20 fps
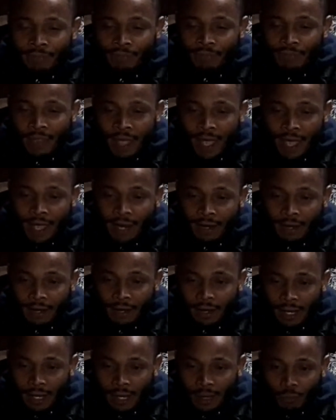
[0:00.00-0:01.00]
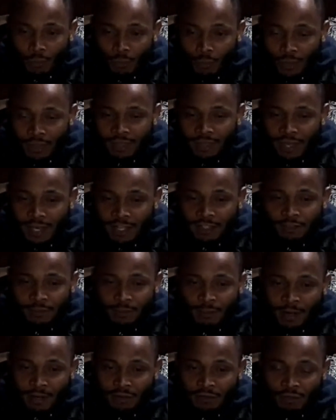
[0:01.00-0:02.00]
that with that
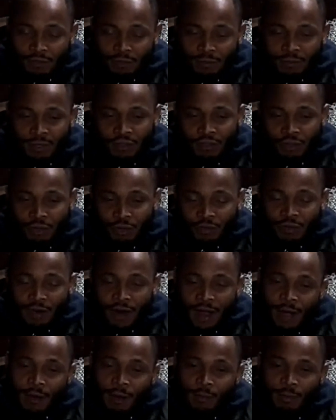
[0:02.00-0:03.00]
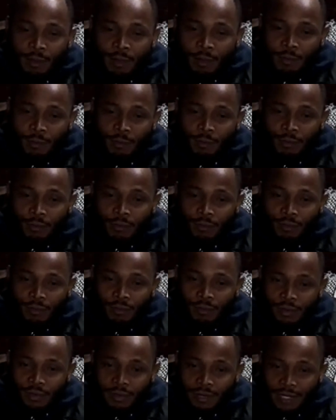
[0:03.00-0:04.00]
spectrum, that you're around people
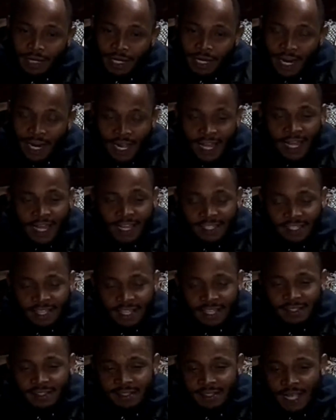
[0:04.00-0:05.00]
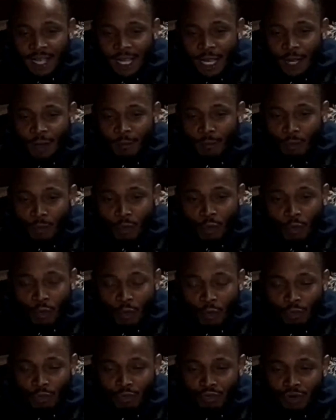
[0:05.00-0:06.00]
that has that same
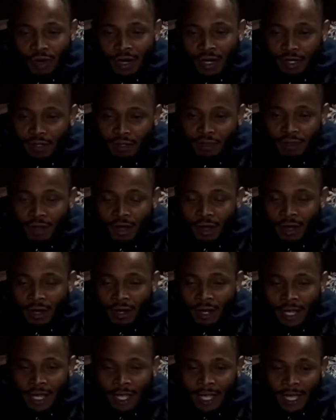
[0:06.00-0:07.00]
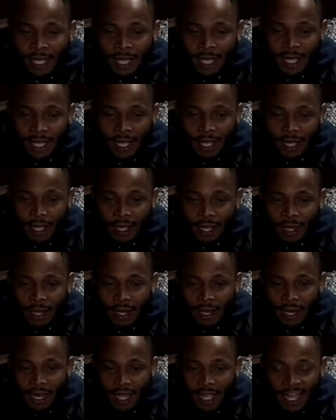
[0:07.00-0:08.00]
moral train of thought,
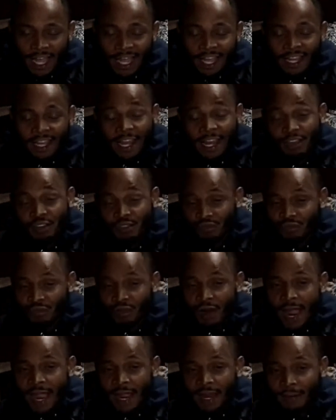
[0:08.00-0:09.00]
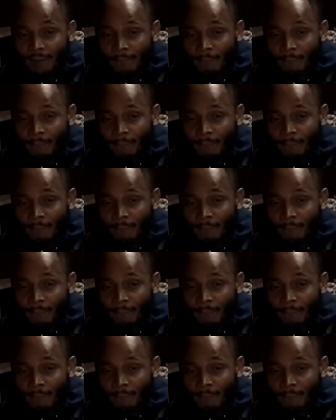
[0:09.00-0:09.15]
and that is right.